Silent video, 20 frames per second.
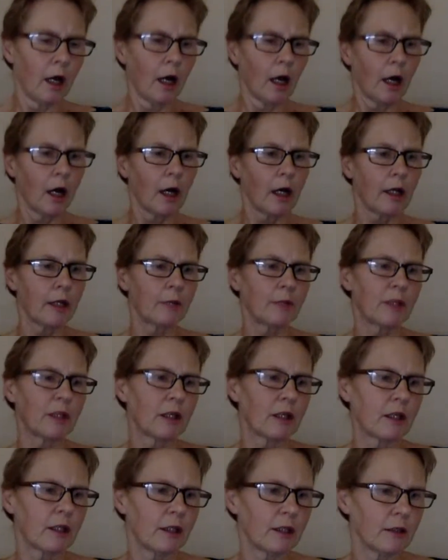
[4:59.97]
I am a
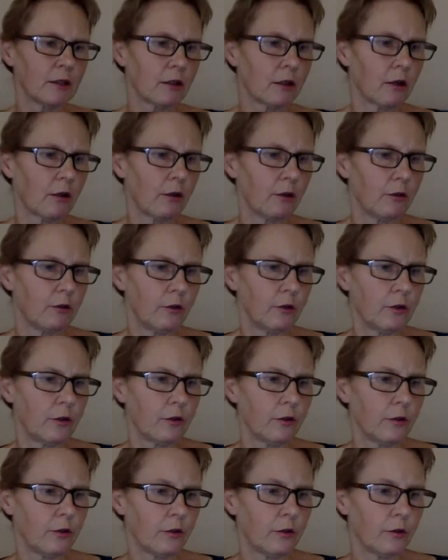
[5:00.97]
guide on
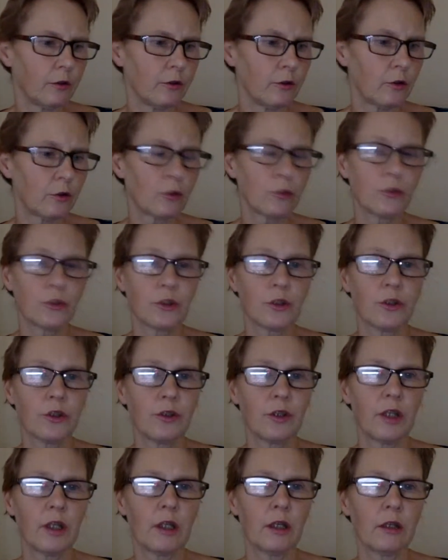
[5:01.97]
your
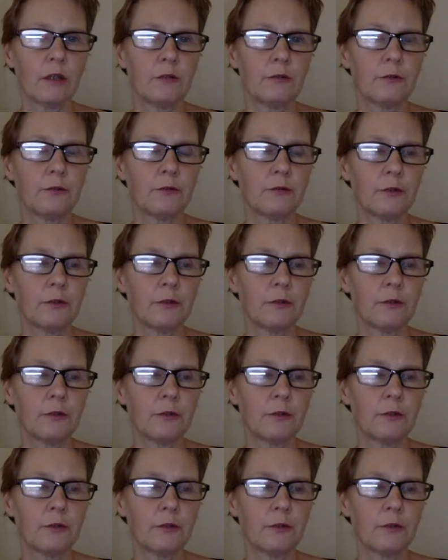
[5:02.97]
journey of